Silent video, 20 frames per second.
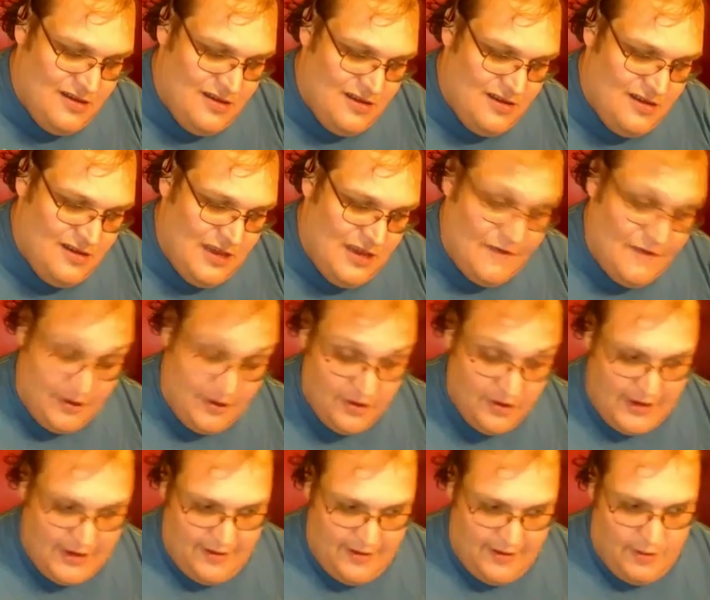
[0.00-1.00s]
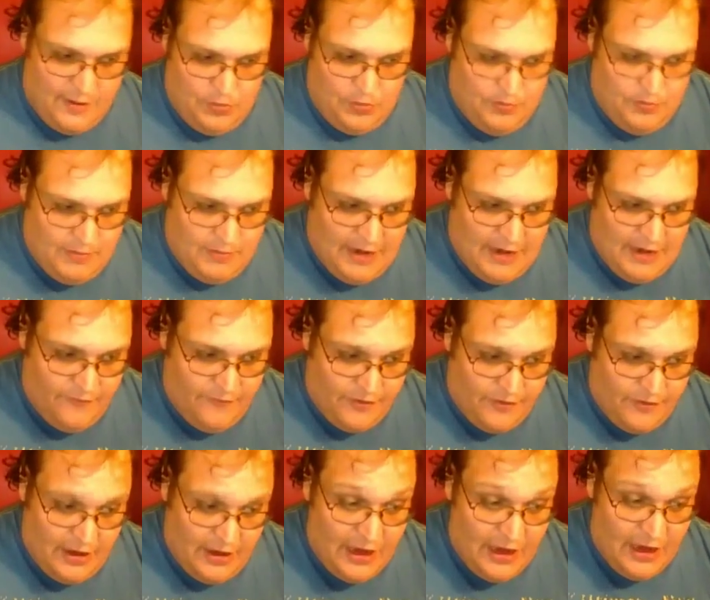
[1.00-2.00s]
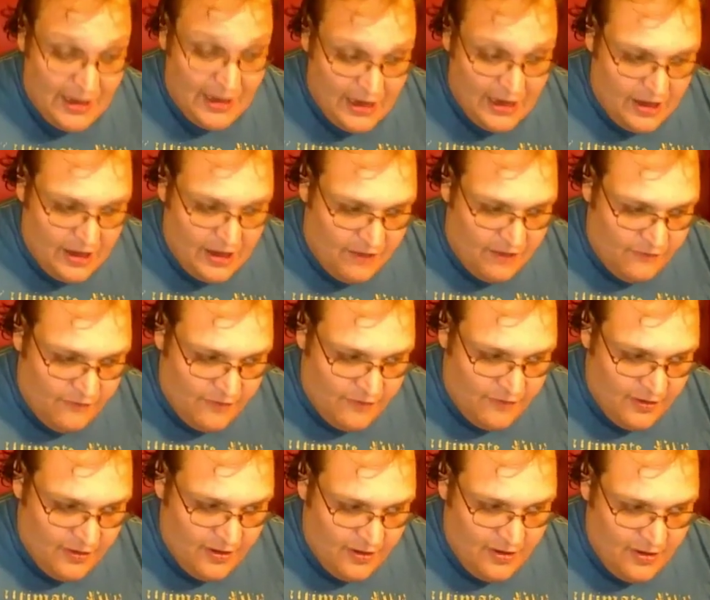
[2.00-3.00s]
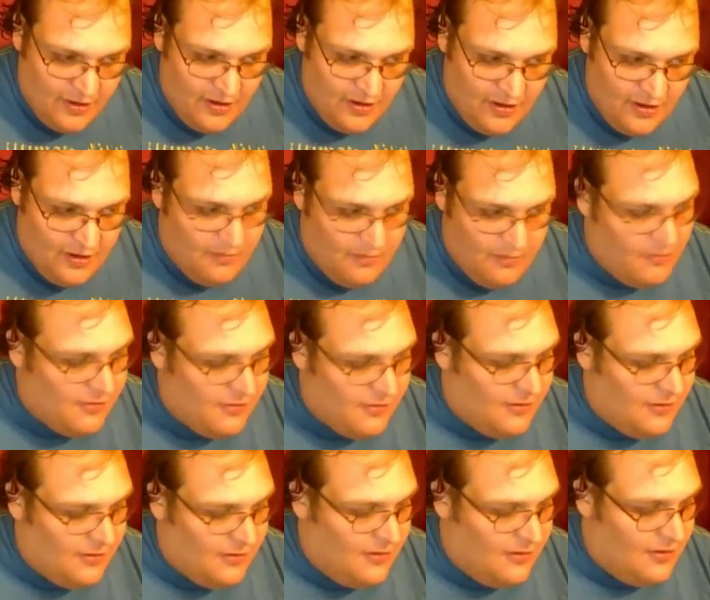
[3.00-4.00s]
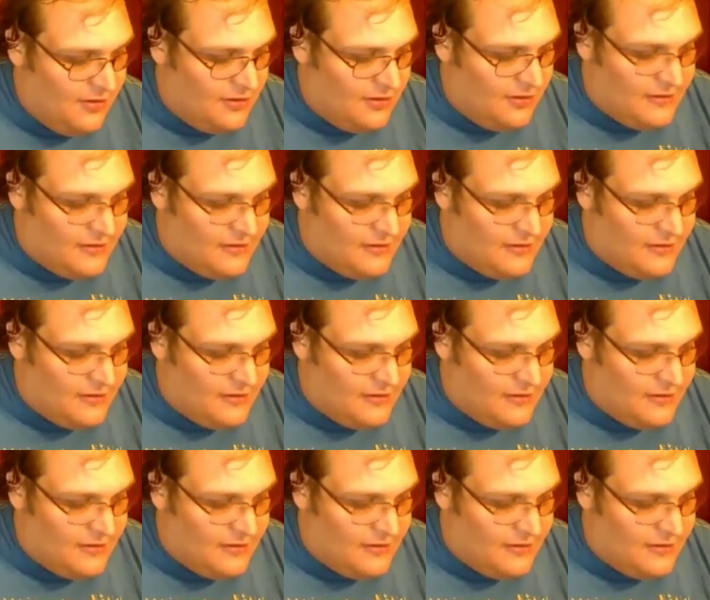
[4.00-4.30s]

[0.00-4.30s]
if I could get someone with maths. And lucky enough, the person that